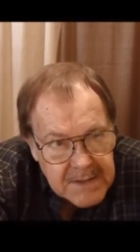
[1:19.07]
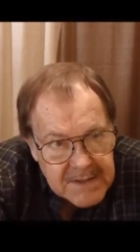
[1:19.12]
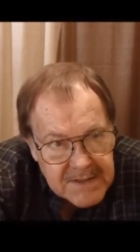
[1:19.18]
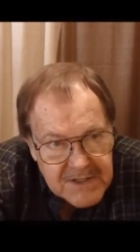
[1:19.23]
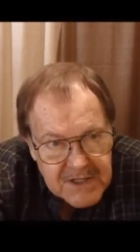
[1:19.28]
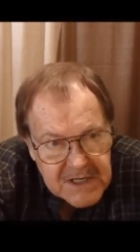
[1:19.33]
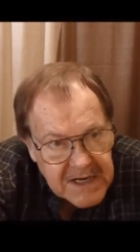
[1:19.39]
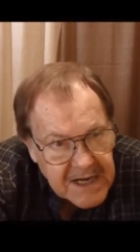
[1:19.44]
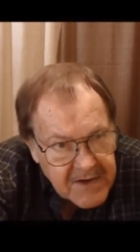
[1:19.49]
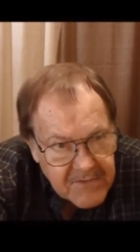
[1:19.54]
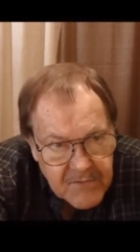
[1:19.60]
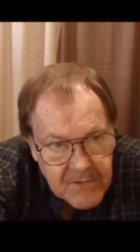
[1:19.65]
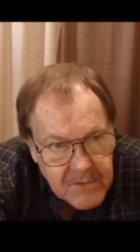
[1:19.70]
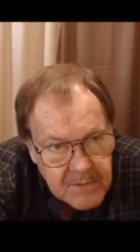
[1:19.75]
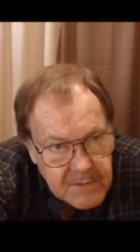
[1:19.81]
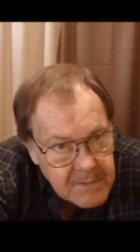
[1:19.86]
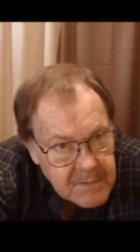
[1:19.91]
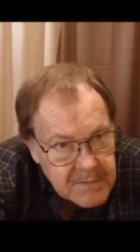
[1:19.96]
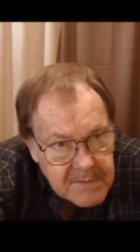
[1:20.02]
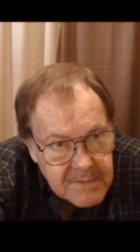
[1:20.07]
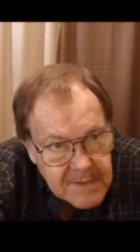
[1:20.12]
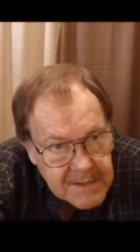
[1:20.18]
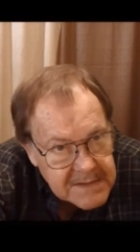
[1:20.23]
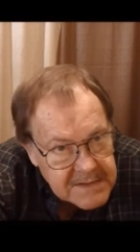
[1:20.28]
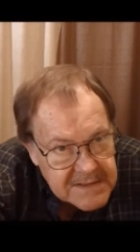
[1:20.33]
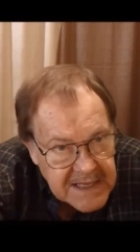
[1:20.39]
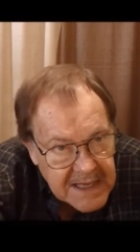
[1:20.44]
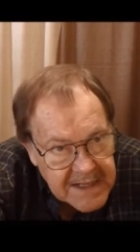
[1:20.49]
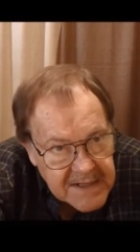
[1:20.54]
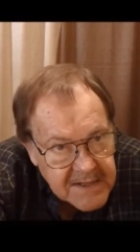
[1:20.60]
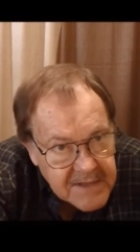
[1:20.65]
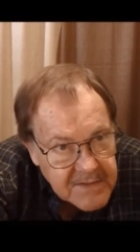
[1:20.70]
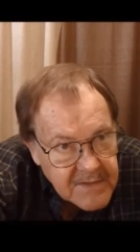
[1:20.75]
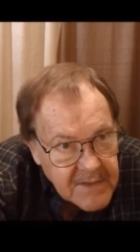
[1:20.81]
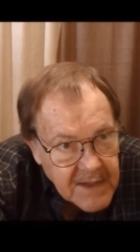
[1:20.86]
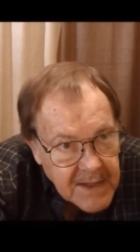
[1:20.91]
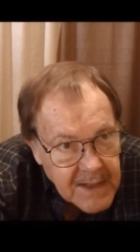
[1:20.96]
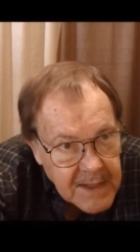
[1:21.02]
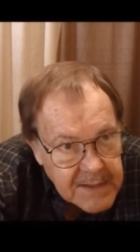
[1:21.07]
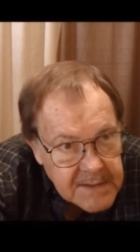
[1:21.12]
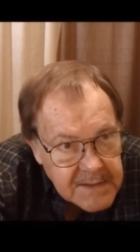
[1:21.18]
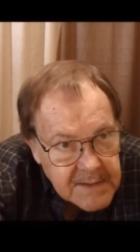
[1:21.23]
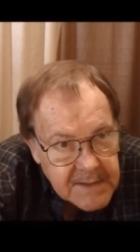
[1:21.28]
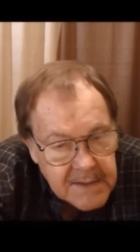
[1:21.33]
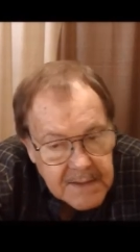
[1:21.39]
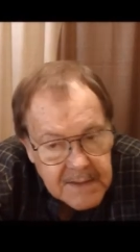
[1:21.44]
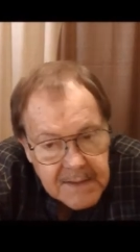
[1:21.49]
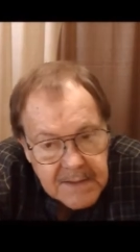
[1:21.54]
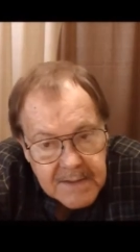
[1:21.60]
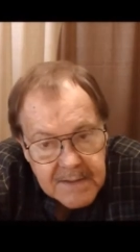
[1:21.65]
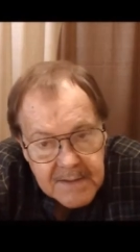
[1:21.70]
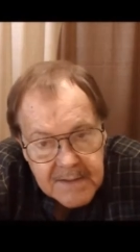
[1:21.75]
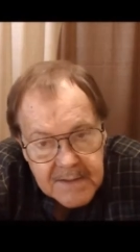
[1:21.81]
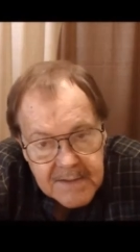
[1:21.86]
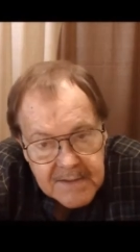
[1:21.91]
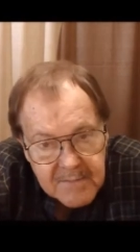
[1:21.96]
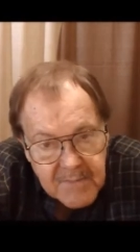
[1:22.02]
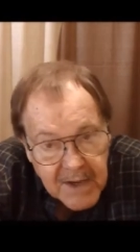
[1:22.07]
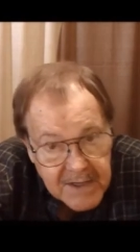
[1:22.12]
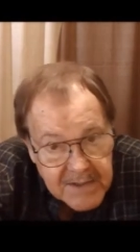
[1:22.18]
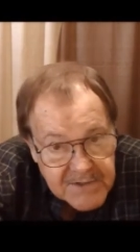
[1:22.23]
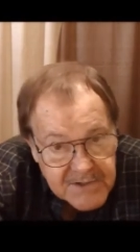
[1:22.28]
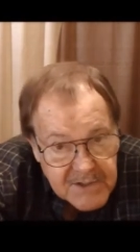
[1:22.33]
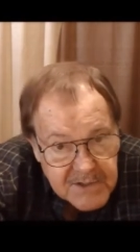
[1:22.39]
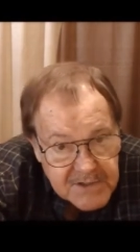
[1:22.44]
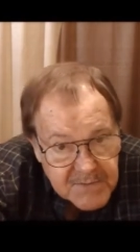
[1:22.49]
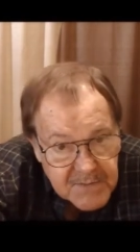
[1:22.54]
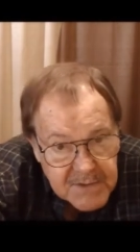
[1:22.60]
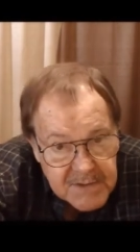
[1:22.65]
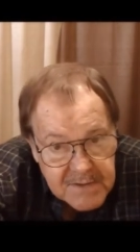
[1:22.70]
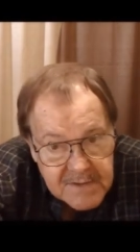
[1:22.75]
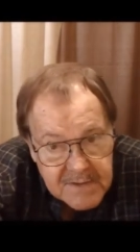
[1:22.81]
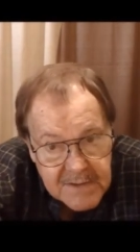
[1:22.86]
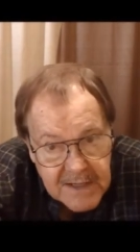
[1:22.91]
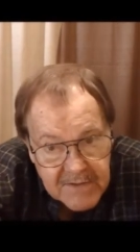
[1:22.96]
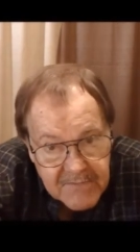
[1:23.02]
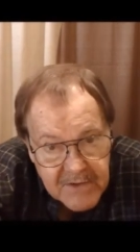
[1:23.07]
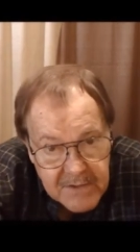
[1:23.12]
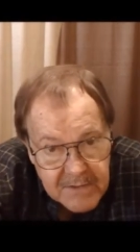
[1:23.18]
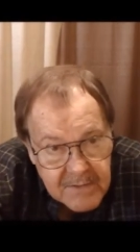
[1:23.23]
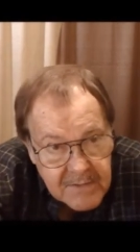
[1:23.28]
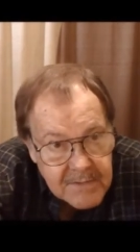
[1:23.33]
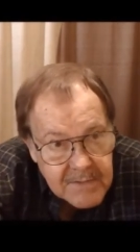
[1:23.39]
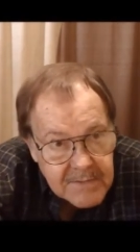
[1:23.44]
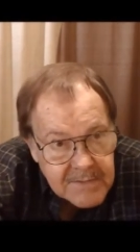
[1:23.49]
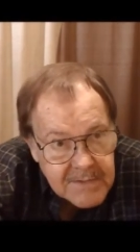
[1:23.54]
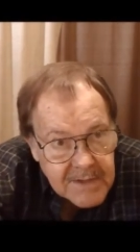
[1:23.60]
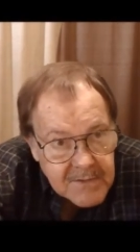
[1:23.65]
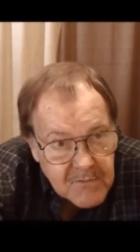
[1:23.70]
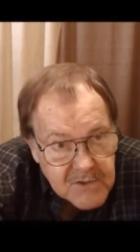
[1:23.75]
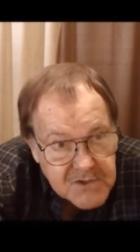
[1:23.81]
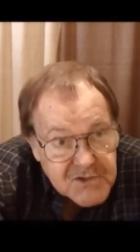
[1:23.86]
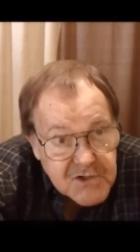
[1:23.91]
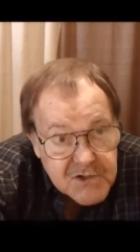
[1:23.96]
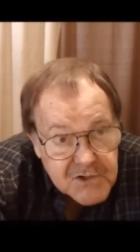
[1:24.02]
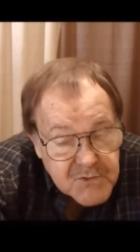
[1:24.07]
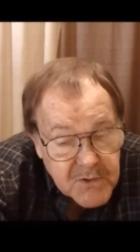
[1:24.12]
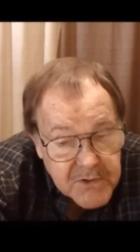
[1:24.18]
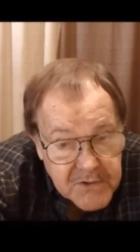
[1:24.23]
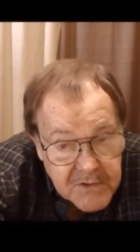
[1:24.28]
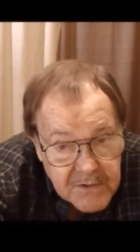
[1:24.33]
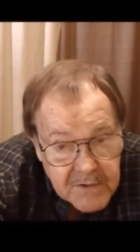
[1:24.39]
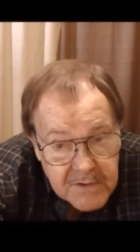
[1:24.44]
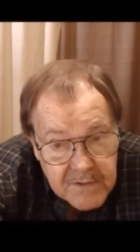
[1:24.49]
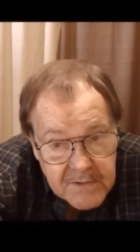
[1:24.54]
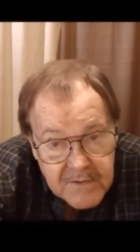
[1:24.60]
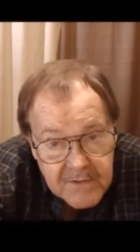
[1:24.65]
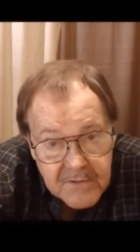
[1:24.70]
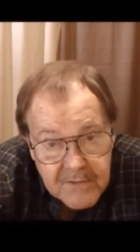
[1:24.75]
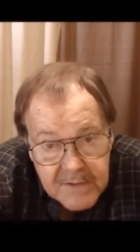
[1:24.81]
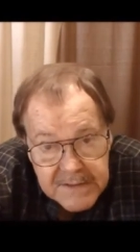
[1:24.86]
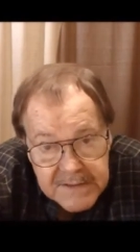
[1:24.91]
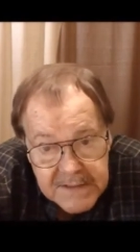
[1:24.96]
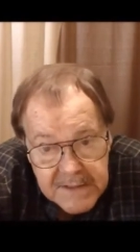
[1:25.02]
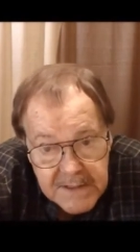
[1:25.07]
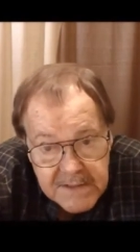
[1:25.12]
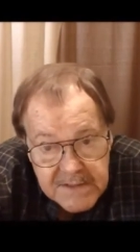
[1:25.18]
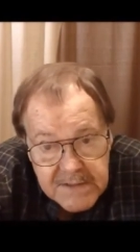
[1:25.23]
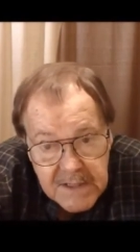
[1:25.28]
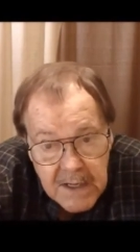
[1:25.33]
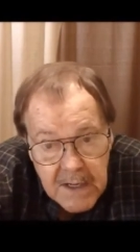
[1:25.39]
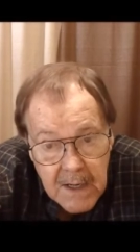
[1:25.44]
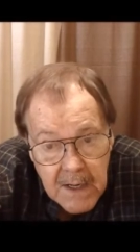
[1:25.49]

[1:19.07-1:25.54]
She never intended that, uh, in my judgment, having done research with her in the early days.